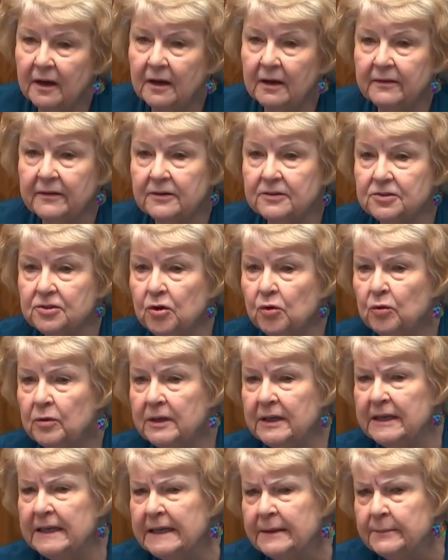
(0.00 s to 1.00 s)
there's no
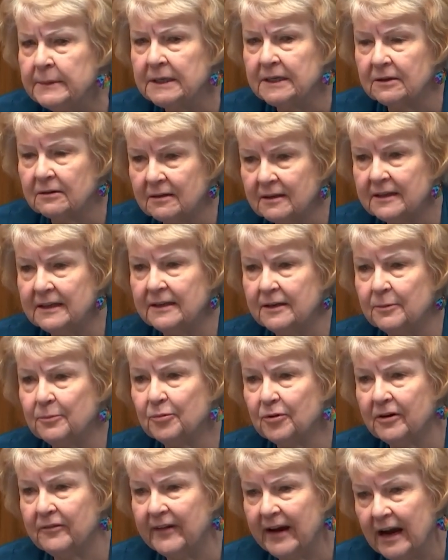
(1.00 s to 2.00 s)
limit on the
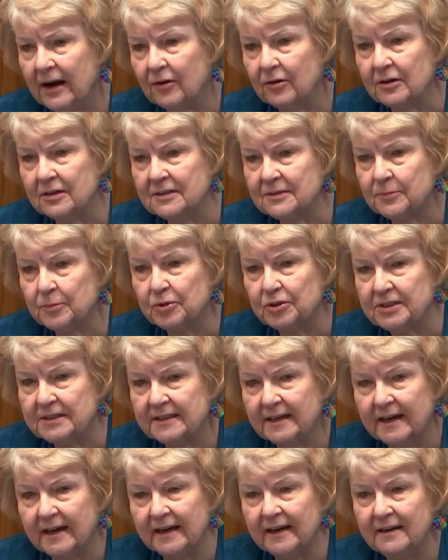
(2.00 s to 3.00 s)
number of hours per
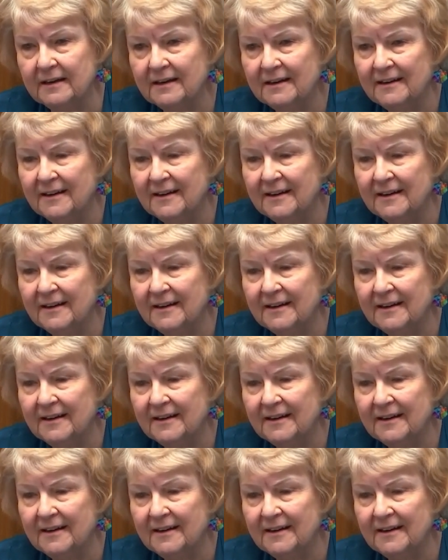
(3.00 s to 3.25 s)
se.